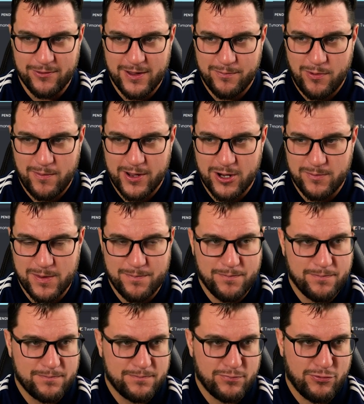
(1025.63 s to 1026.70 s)
They're probably going to be
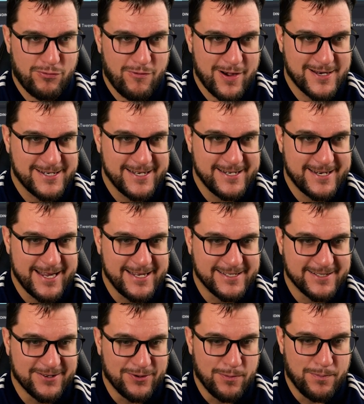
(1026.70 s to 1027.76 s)
pretty
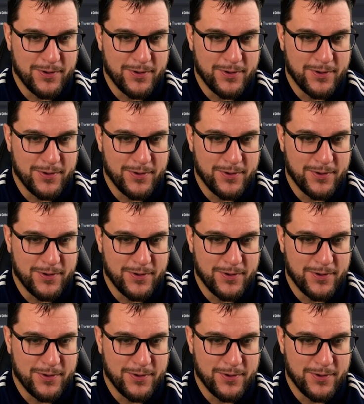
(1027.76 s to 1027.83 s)
decent.